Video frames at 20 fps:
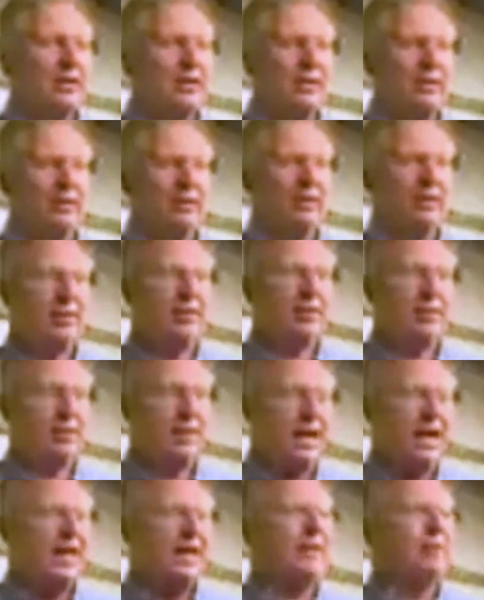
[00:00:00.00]
to,
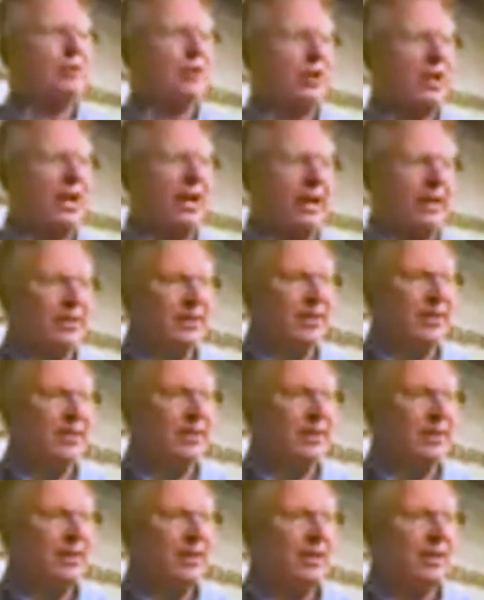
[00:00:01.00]
night after night,
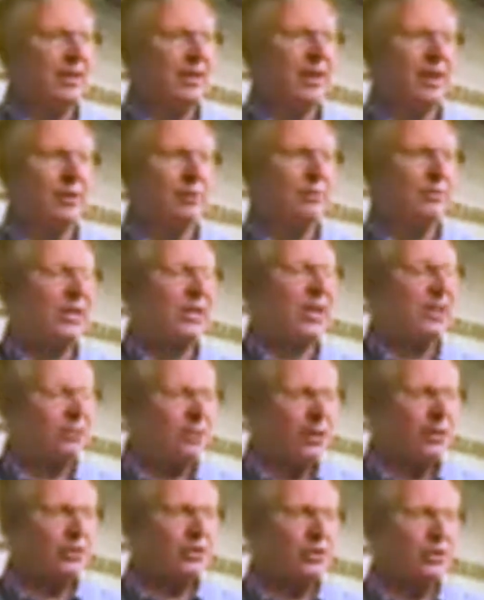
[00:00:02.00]

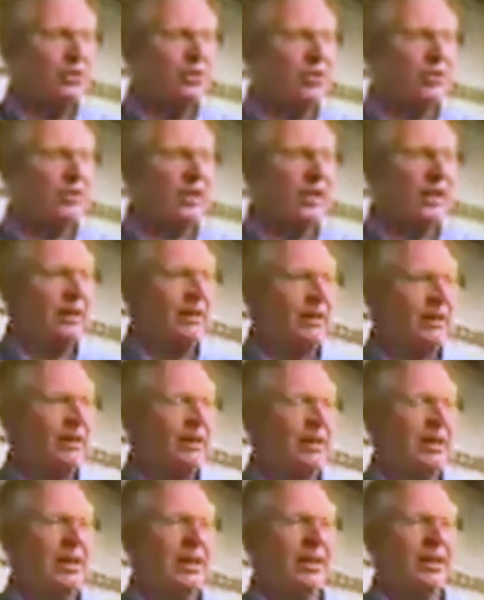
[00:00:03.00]
take pictures
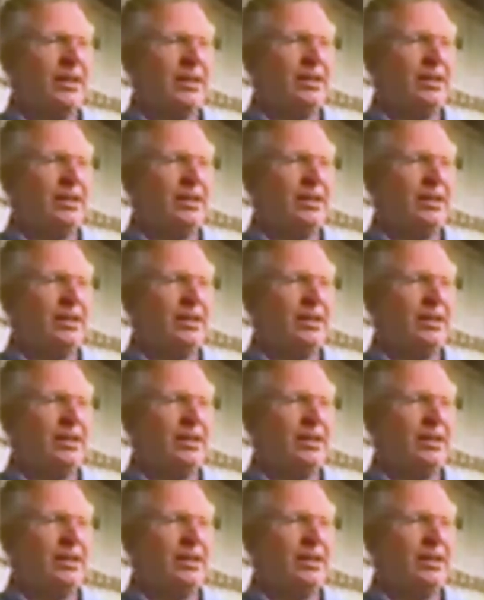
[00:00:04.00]
and